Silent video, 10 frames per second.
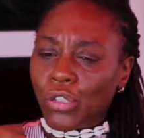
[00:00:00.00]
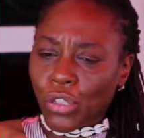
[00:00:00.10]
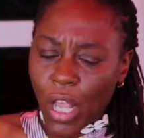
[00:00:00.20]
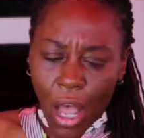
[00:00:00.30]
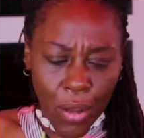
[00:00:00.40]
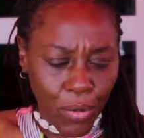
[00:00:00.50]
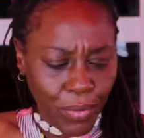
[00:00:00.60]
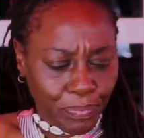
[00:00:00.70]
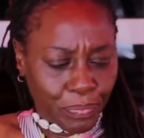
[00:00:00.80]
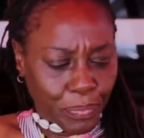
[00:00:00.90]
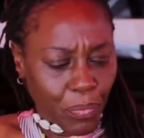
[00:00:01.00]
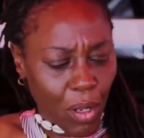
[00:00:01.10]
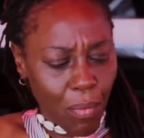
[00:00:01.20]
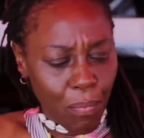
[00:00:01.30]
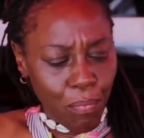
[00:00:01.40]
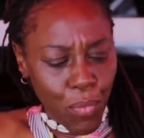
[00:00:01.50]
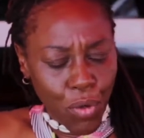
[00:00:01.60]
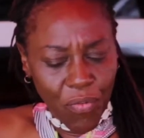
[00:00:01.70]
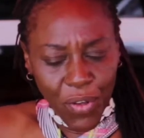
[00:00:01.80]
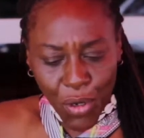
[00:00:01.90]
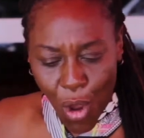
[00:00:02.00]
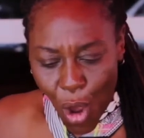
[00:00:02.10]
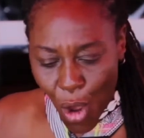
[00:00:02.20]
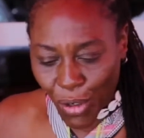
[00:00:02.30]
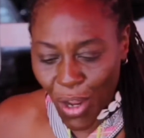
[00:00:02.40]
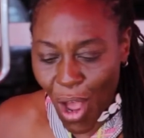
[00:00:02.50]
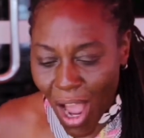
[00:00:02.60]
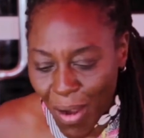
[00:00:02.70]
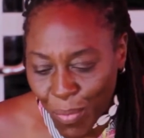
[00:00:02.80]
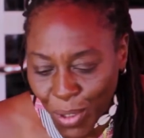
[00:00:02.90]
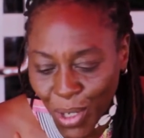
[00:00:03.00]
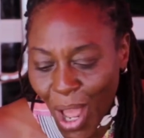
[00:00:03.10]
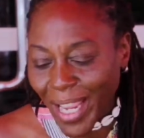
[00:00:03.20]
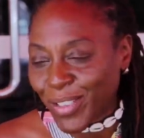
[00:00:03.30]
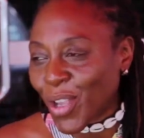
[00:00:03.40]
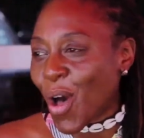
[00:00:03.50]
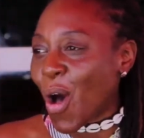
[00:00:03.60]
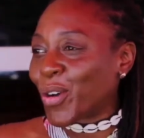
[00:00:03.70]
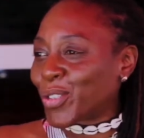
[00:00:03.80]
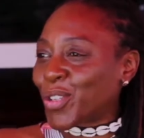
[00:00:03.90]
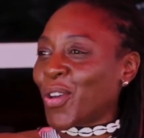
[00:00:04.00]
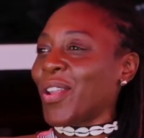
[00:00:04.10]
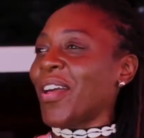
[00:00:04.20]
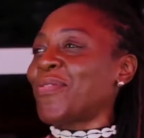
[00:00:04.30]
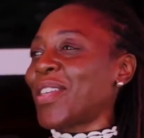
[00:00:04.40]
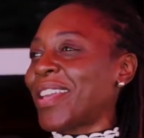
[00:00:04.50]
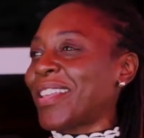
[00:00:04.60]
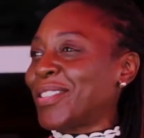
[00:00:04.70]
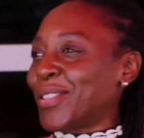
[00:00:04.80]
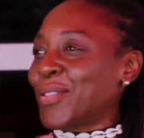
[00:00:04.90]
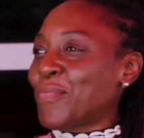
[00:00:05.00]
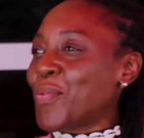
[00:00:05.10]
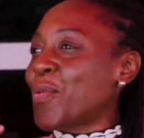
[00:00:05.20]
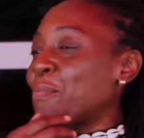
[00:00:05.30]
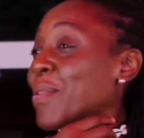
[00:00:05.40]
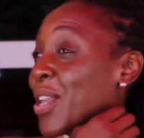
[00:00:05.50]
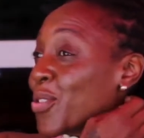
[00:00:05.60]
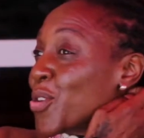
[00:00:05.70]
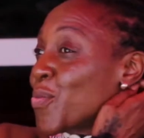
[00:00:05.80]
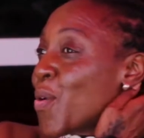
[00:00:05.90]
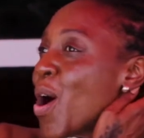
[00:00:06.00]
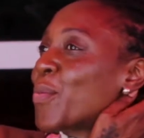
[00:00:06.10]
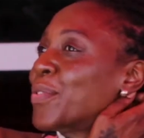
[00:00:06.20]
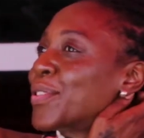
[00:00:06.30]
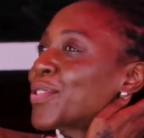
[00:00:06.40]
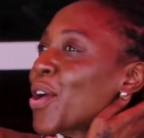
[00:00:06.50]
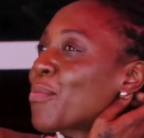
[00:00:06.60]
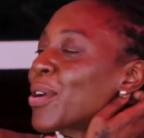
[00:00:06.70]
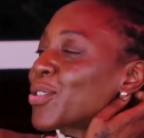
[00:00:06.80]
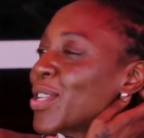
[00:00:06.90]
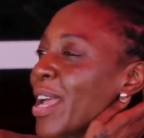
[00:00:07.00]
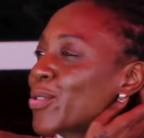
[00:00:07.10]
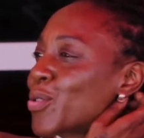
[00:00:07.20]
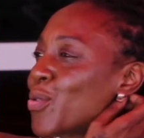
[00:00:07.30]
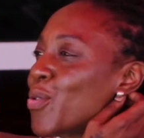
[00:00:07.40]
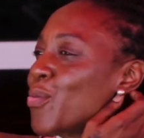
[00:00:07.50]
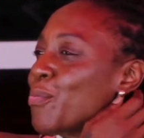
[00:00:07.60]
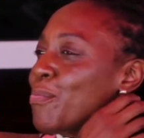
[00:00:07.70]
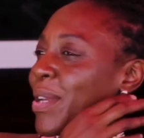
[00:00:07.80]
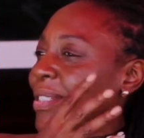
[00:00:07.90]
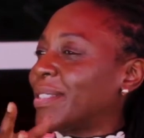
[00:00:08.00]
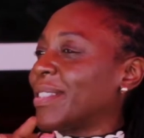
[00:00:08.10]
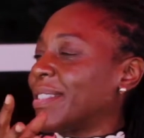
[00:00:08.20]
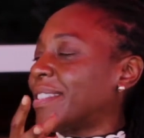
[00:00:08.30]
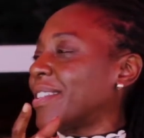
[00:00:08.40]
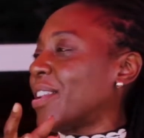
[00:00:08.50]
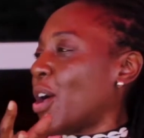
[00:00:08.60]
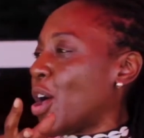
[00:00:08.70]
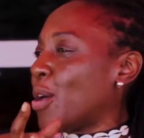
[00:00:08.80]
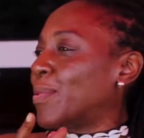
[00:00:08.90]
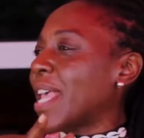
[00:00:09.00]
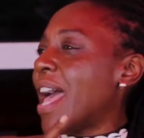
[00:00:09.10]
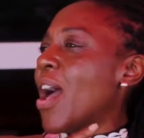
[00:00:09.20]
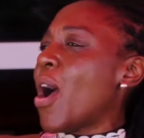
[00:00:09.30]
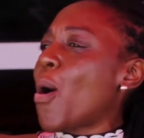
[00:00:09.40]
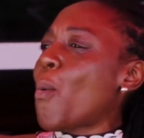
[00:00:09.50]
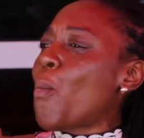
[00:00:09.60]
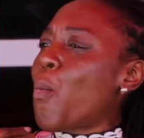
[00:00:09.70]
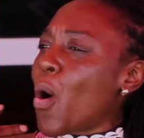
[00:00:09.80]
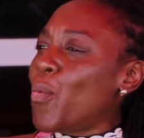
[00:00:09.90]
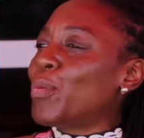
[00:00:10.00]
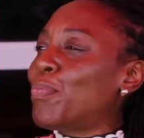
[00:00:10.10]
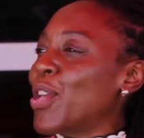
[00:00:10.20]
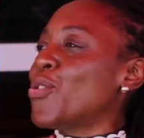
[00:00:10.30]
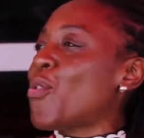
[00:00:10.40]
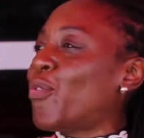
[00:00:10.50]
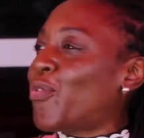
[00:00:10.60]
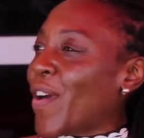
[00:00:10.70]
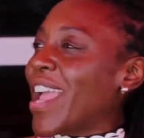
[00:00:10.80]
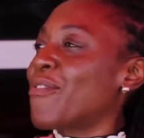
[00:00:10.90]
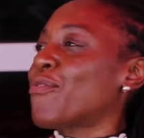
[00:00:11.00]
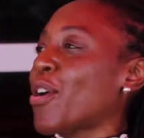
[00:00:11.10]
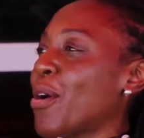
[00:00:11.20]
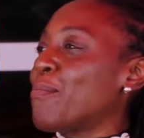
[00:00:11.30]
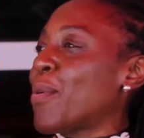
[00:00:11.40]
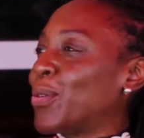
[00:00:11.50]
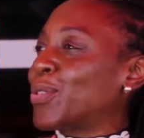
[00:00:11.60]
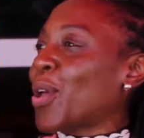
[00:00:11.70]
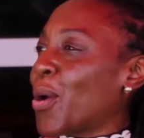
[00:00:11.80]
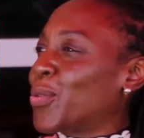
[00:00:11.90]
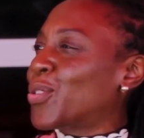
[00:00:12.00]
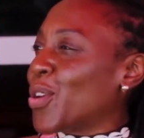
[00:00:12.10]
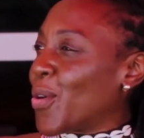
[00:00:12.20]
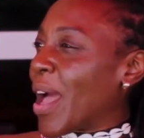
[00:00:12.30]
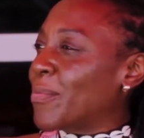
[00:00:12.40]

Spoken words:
So, moving on, I would like to ask you, and I think this is important, being that you work with so much natural medicines and herbs, what would be your favourite and most go-to?